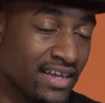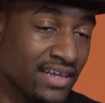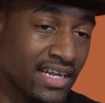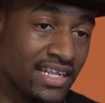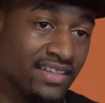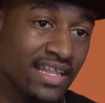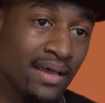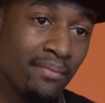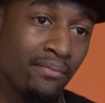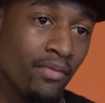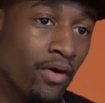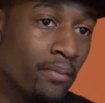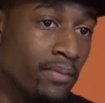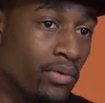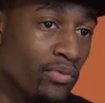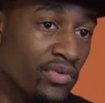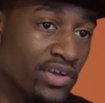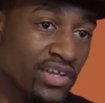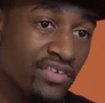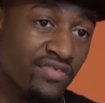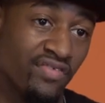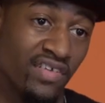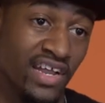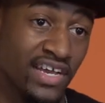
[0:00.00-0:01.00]
like that
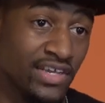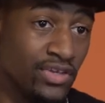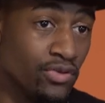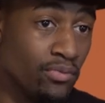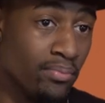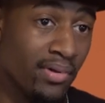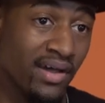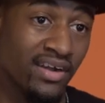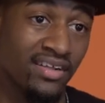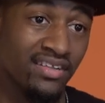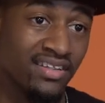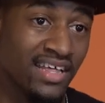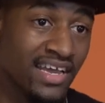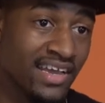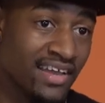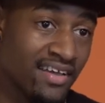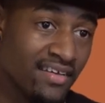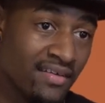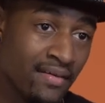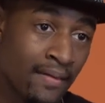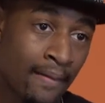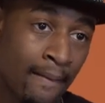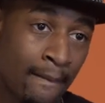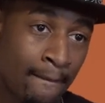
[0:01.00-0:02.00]
moment where you feel like you're better
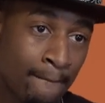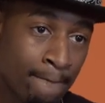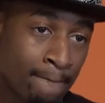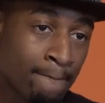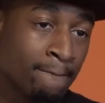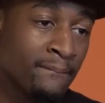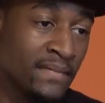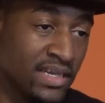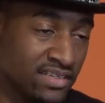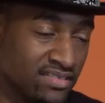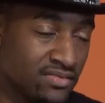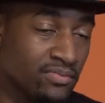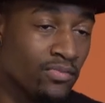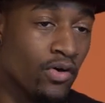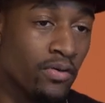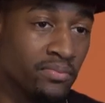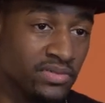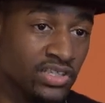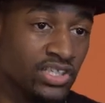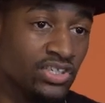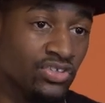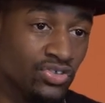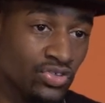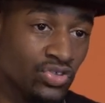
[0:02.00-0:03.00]
than is the
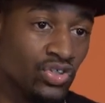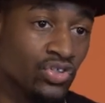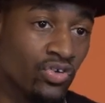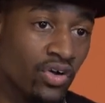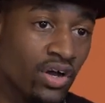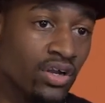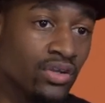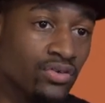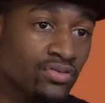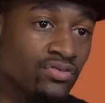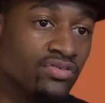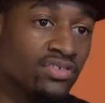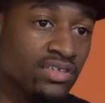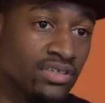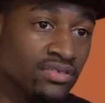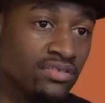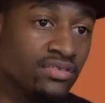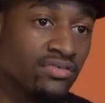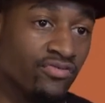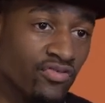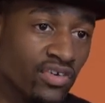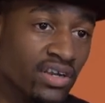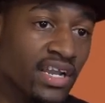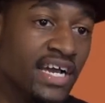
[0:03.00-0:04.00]
moment that you start
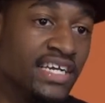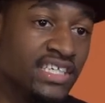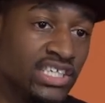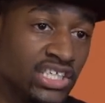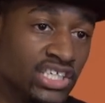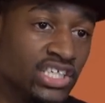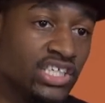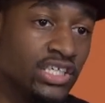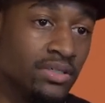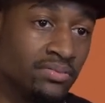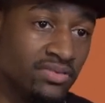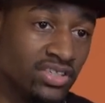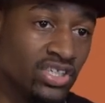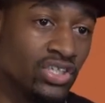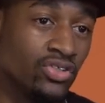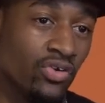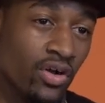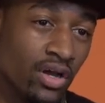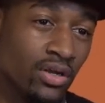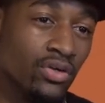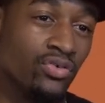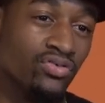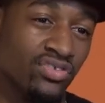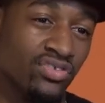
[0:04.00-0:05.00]
losing relationships and
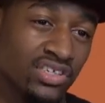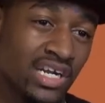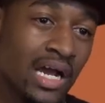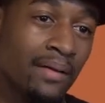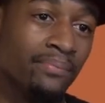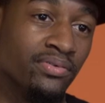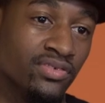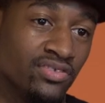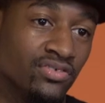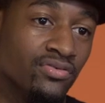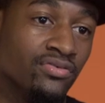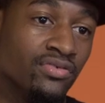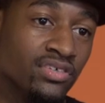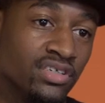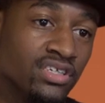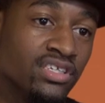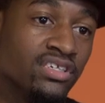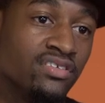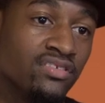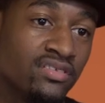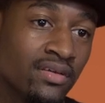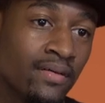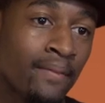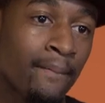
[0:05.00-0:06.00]
start losing
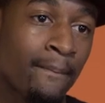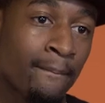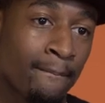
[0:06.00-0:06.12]
opportunities.